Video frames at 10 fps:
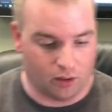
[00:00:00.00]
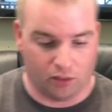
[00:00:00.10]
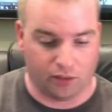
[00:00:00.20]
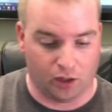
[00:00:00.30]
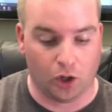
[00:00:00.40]

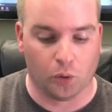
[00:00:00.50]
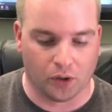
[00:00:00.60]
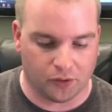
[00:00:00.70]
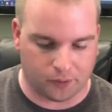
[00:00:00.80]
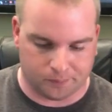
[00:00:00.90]
the
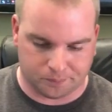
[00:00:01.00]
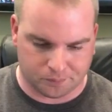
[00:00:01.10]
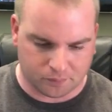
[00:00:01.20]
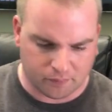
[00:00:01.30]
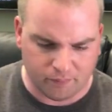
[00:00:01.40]
lures.
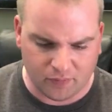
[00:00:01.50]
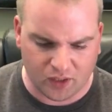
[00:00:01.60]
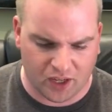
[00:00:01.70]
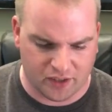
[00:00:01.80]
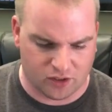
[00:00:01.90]

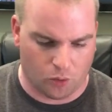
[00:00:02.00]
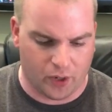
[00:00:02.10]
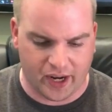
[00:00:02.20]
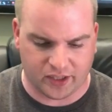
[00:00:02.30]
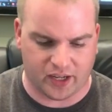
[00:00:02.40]
And so
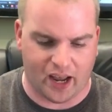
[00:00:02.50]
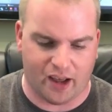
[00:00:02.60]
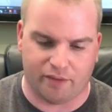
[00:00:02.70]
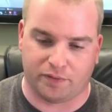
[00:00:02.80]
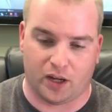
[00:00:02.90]
we actually
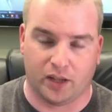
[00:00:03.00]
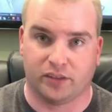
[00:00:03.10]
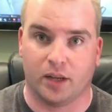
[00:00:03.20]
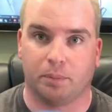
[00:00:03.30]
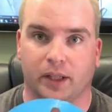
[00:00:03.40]
have a
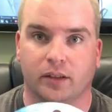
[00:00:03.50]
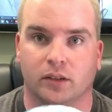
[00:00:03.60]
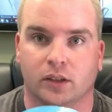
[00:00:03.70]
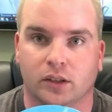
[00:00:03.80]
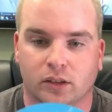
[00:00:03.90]
template
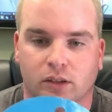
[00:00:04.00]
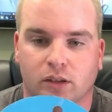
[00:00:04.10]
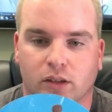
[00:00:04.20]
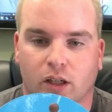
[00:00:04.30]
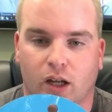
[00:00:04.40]

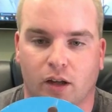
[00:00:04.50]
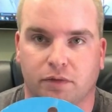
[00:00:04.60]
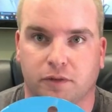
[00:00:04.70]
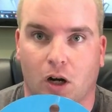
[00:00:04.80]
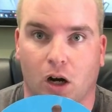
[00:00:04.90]

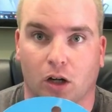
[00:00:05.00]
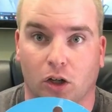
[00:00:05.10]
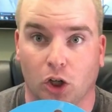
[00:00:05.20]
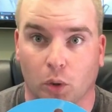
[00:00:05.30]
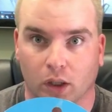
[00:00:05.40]
of
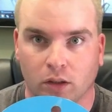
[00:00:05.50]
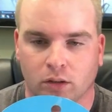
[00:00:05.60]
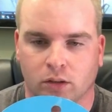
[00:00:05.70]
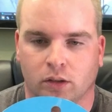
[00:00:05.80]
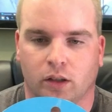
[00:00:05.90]
our lure.
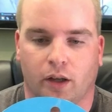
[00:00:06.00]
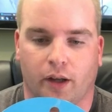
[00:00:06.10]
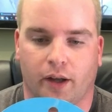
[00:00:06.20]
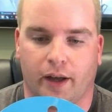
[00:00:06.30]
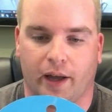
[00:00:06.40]

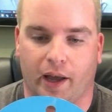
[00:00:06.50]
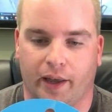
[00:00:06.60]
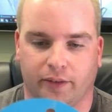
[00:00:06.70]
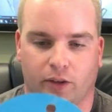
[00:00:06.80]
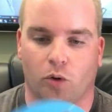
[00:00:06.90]

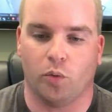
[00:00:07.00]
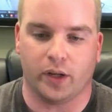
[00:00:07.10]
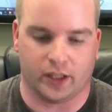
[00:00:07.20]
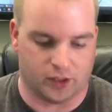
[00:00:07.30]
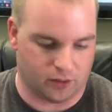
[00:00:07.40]
And so we
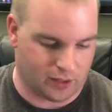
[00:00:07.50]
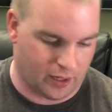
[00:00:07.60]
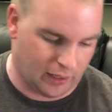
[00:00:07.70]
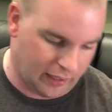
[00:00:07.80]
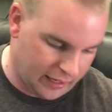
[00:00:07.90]
can just
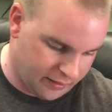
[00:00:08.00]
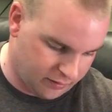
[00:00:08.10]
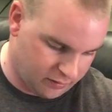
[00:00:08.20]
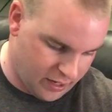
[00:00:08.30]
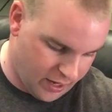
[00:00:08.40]
kind of lay
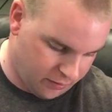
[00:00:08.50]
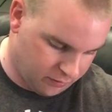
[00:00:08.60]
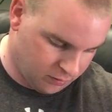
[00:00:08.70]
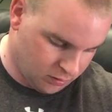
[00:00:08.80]
this down